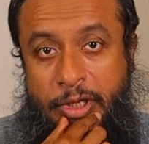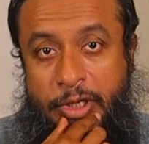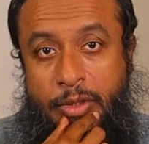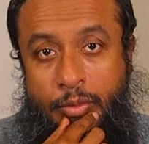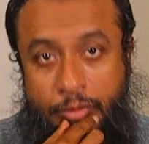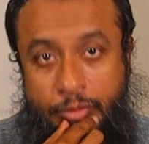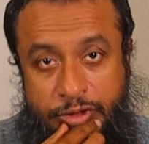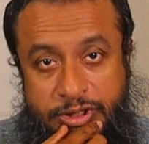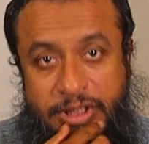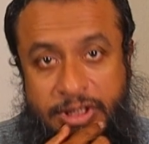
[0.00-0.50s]

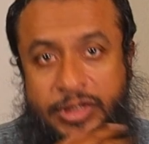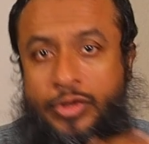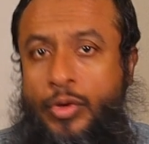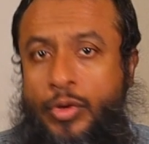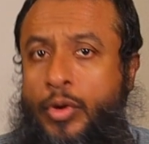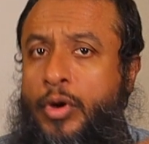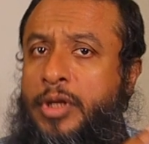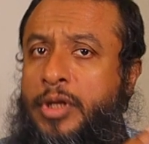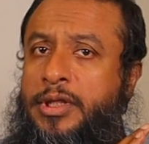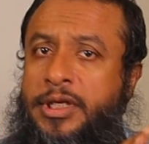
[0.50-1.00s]
which is
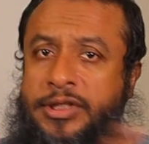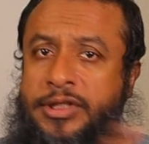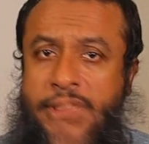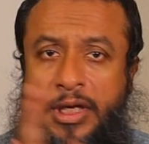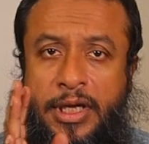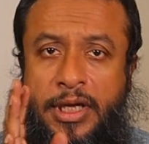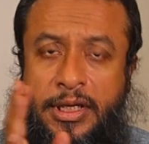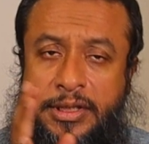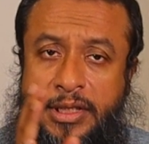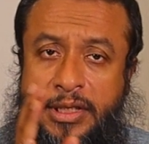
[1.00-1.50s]
all the
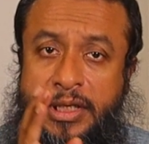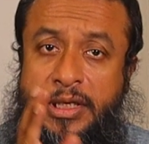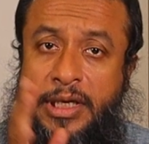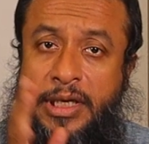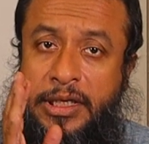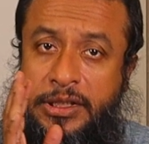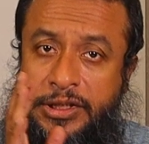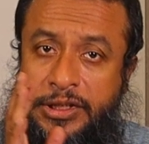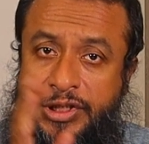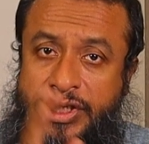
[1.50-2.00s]
shayateen
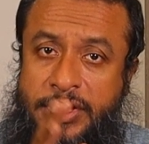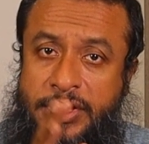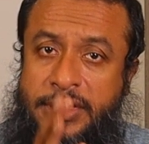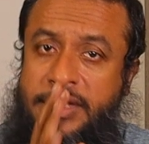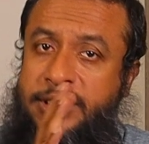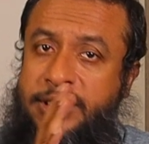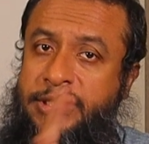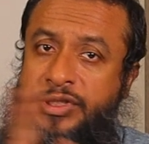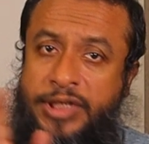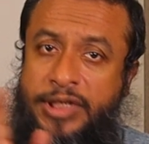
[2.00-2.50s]
al-jinn
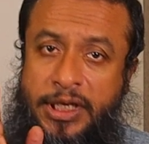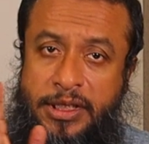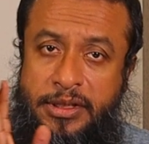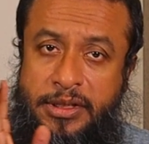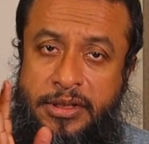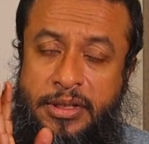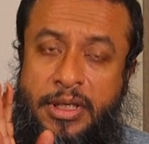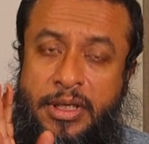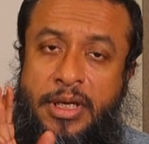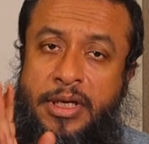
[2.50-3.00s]
is
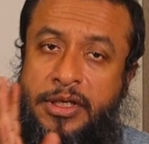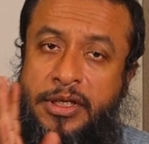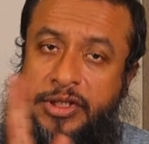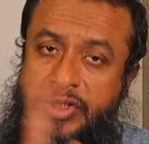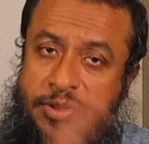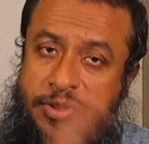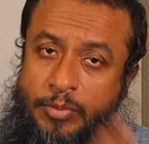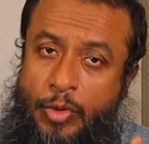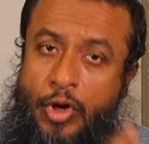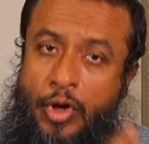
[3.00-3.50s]
chained,
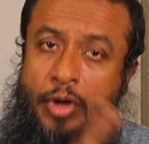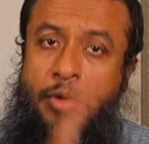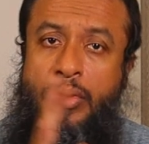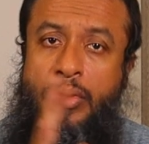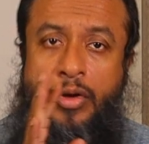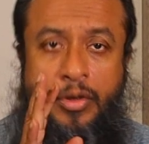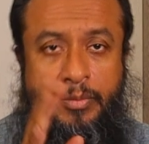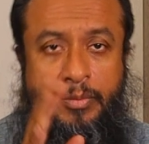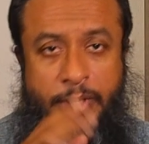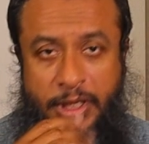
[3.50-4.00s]
small
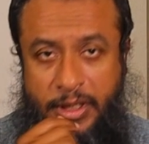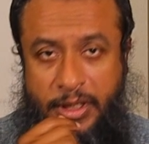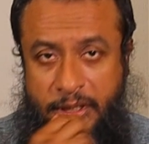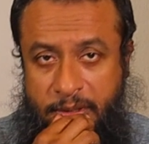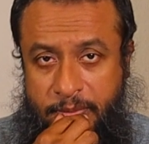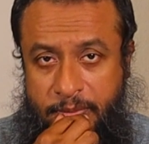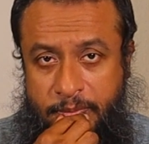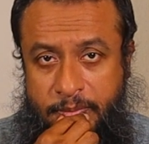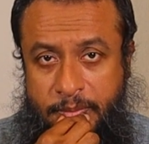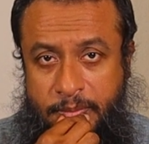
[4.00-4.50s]
or big.
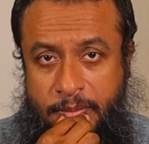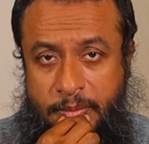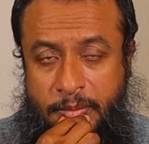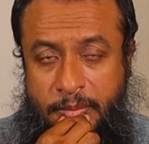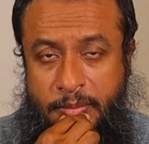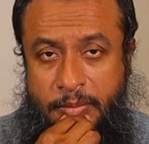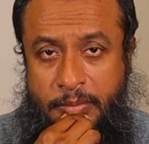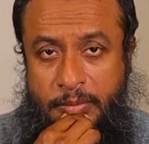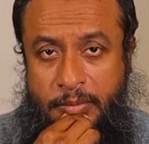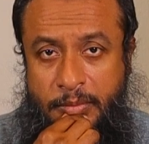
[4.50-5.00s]

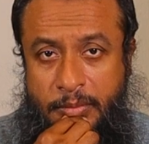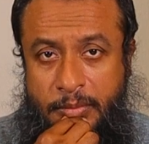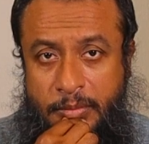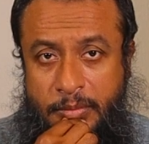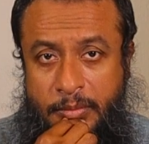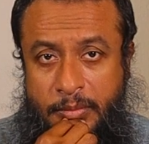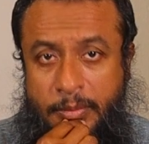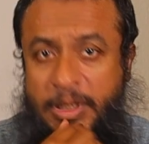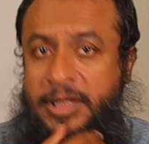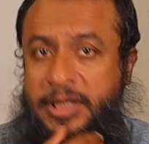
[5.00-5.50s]

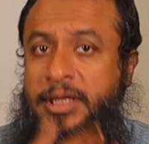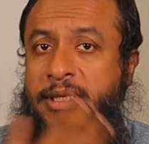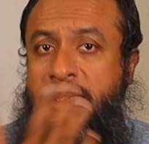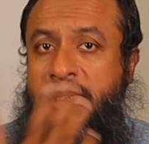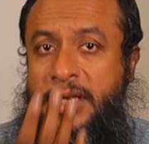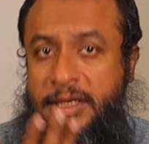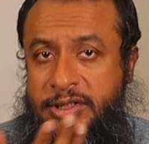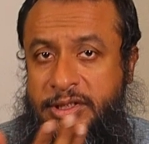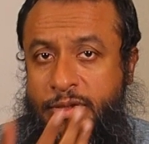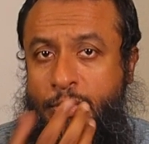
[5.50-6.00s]
But then the
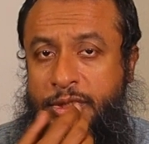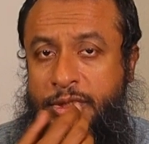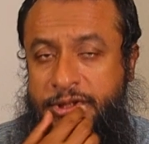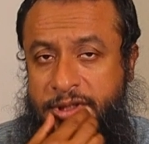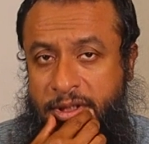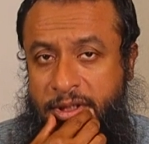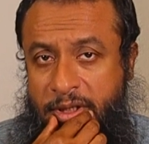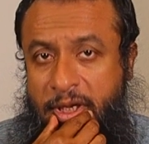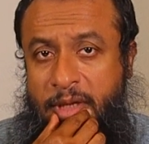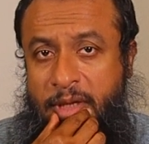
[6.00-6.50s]
next
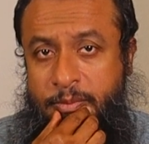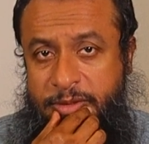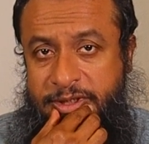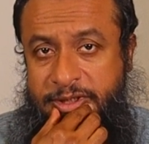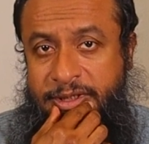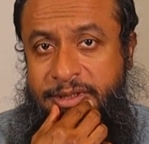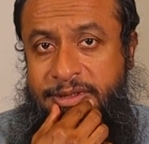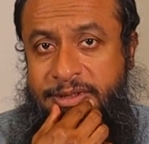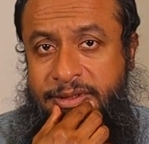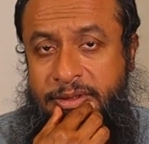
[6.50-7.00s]
question comes
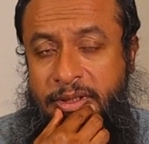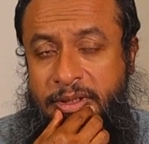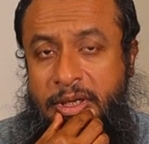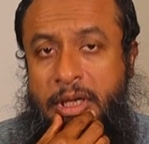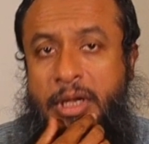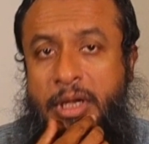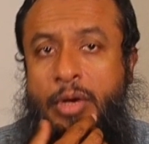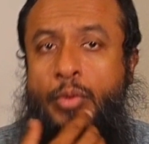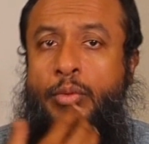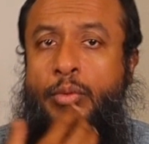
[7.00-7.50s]
is,
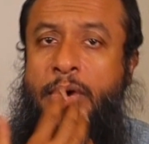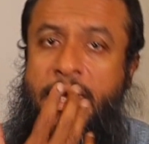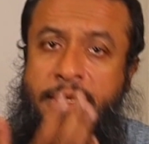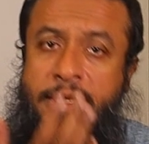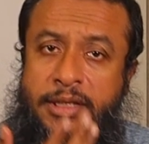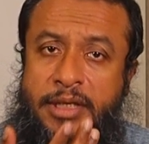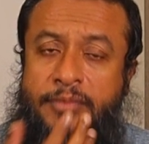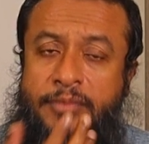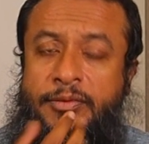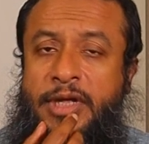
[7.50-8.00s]
why
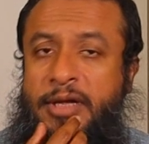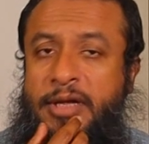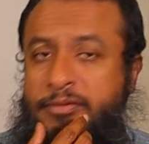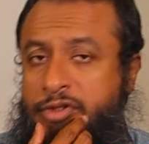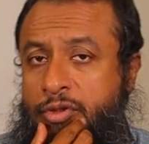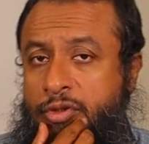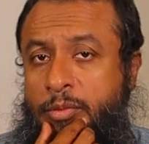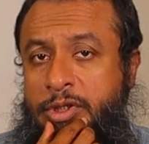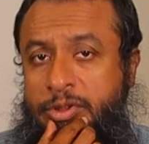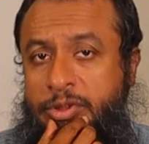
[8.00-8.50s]
then we have
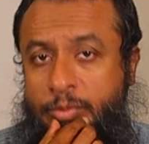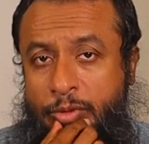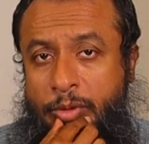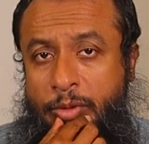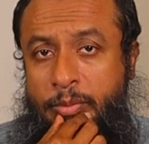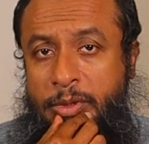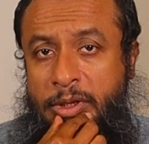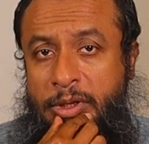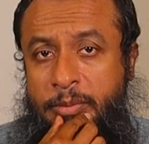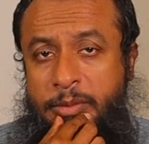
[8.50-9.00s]
so much
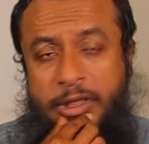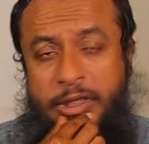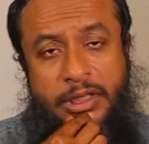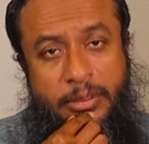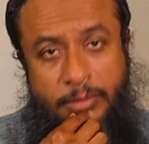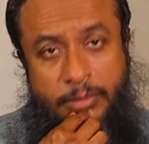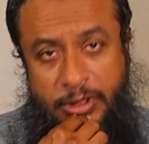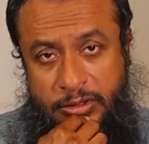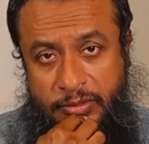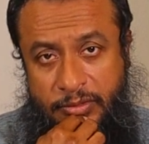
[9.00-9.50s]
problem in the
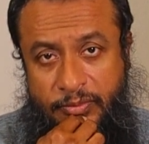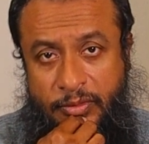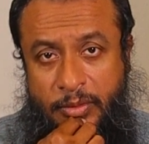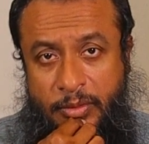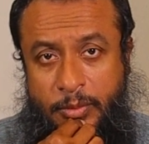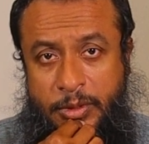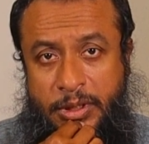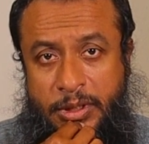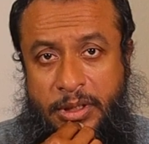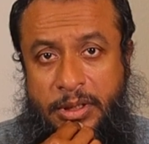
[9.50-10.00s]
month of
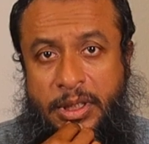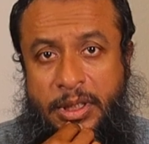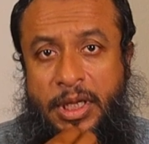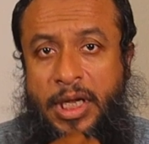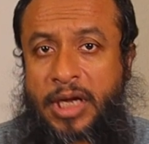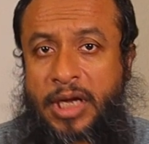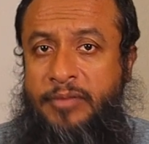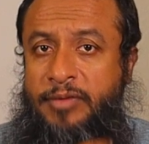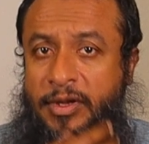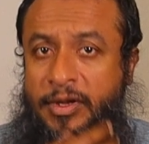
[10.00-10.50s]
Ramadan?
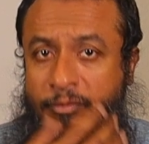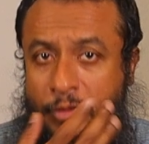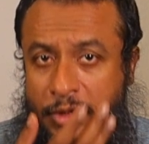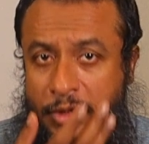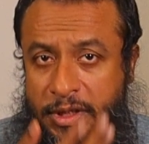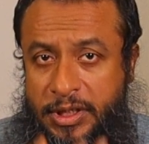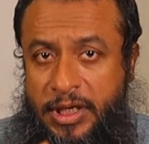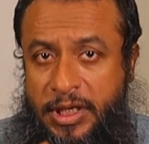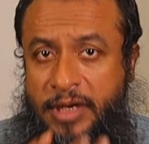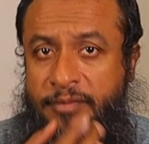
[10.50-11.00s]
And we have
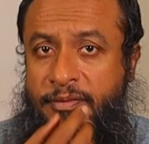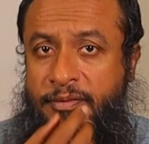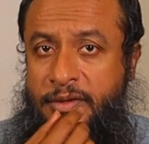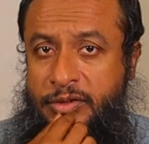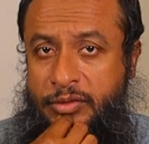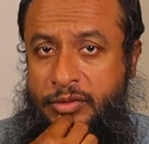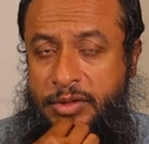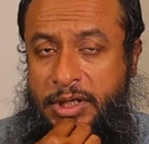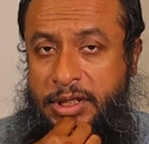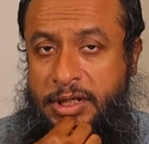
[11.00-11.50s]
already
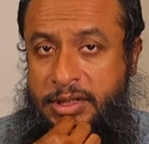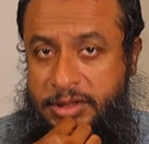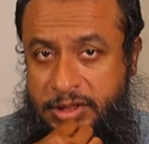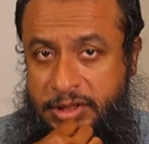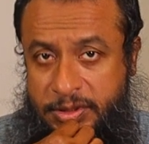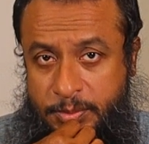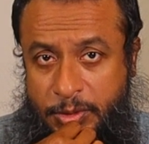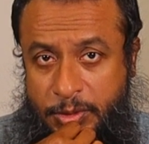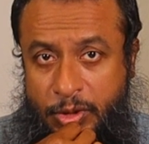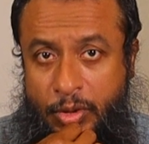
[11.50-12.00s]
referred to that. This
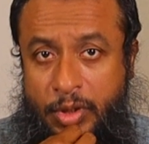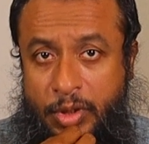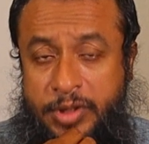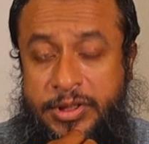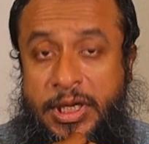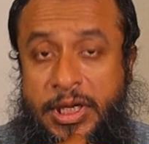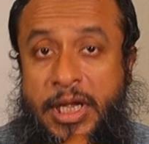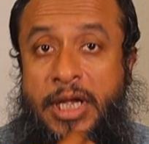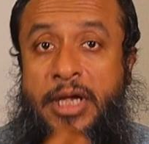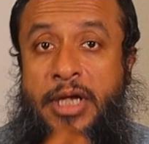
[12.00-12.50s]
is because
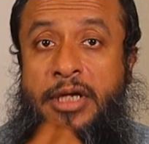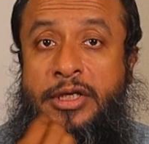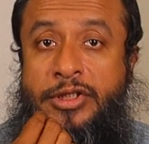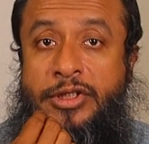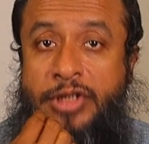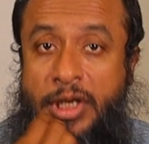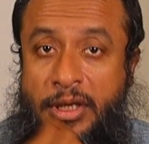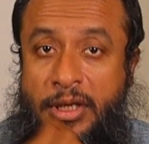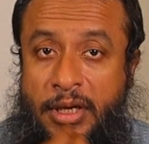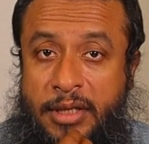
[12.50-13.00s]

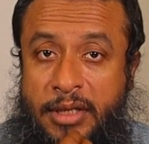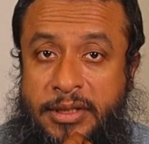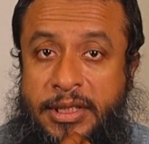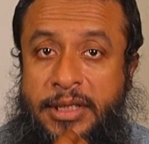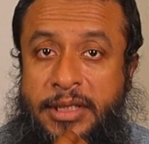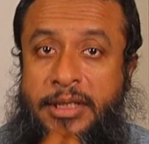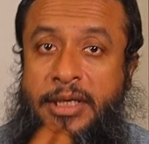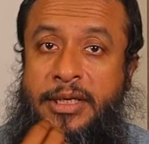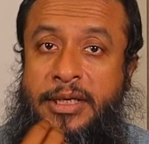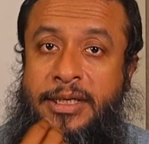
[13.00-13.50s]

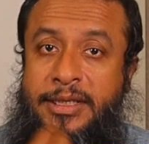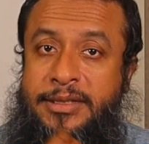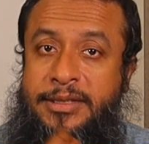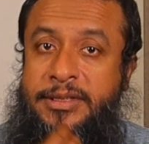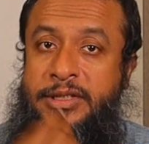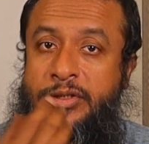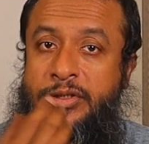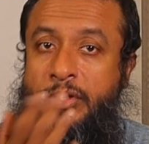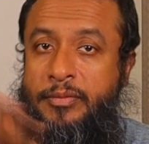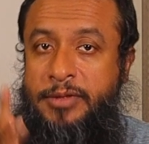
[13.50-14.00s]
shayateen al-ins
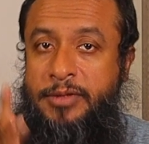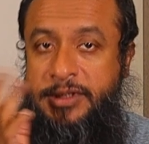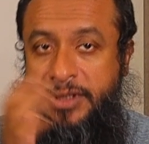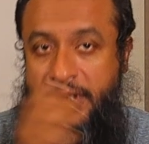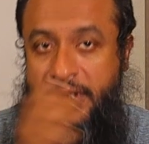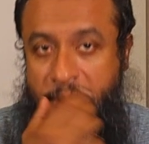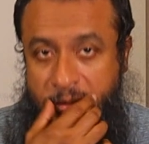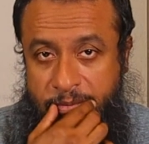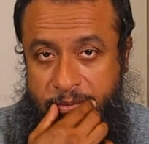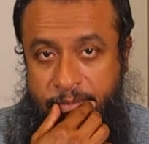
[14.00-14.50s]
is always
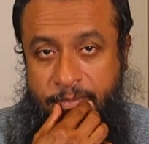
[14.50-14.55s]
there,